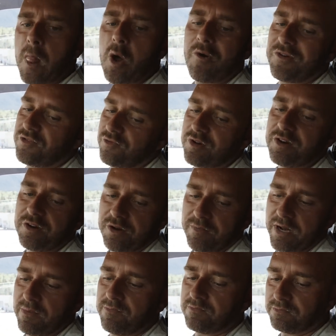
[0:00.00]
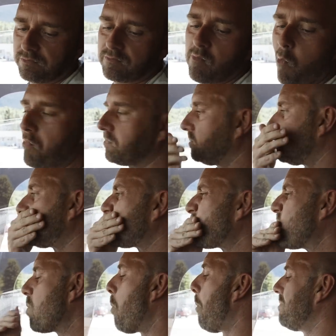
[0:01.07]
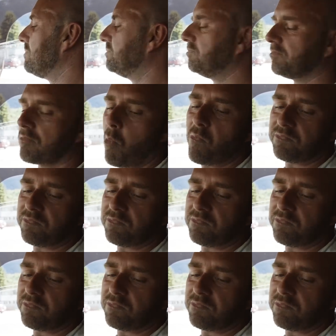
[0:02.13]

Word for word: Oh, that's really good, babe. mm.